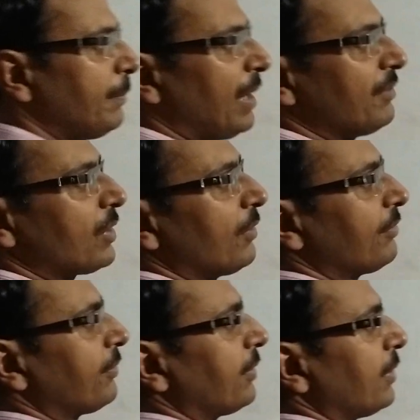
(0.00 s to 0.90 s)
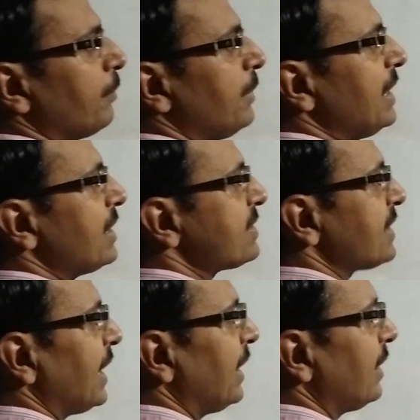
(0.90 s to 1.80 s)
power of b
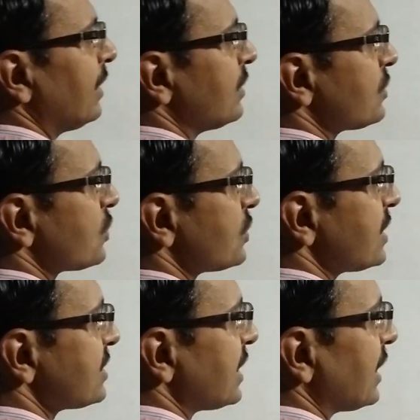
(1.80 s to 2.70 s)
is n, so just